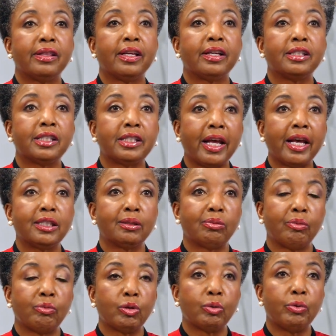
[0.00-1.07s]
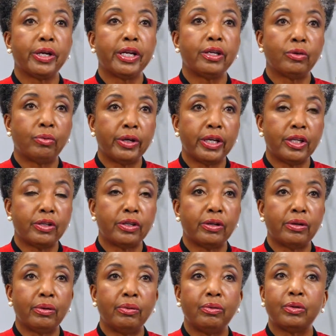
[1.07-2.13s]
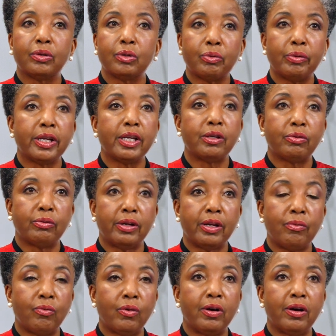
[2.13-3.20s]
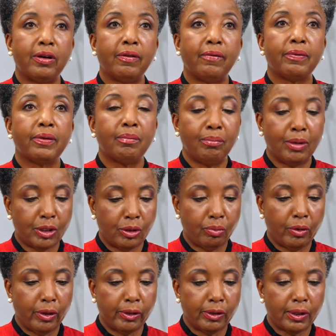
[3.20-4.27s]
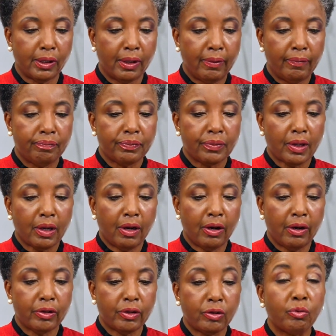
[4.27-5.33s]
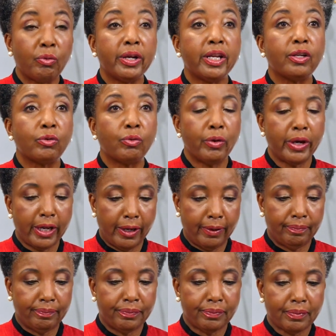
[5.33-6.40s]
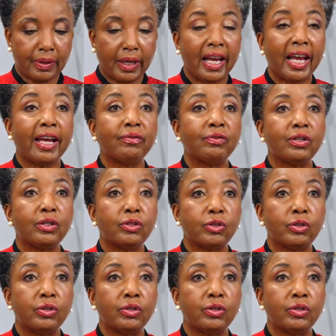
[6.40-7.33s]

The stats from 2022, 2021, much worse. Uh, 2020, after